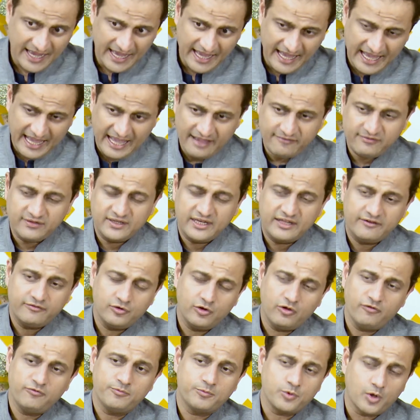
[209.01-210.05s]
have a
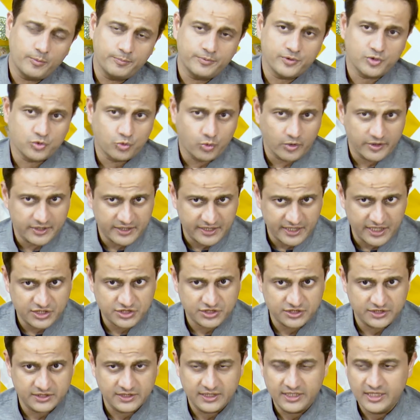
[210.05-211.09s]
level of proper
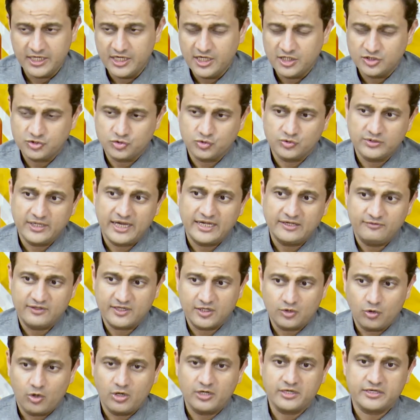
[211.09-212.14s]
coordination so that we
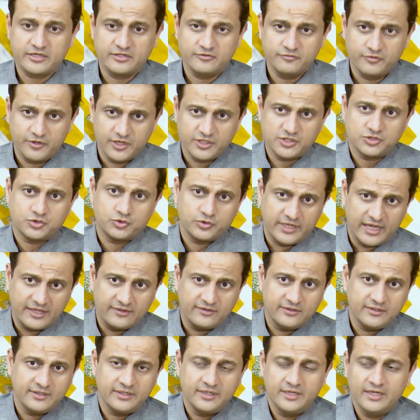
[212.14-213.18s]
can all converge
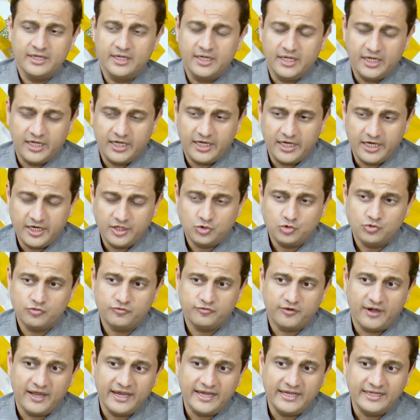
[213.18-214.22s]
together to
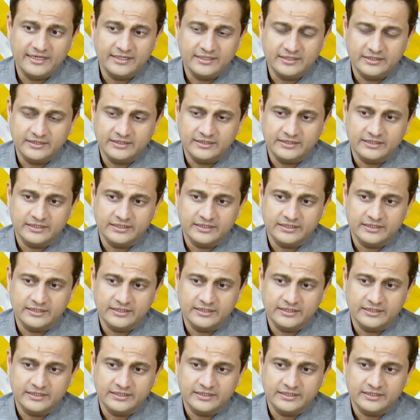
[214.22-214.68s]
find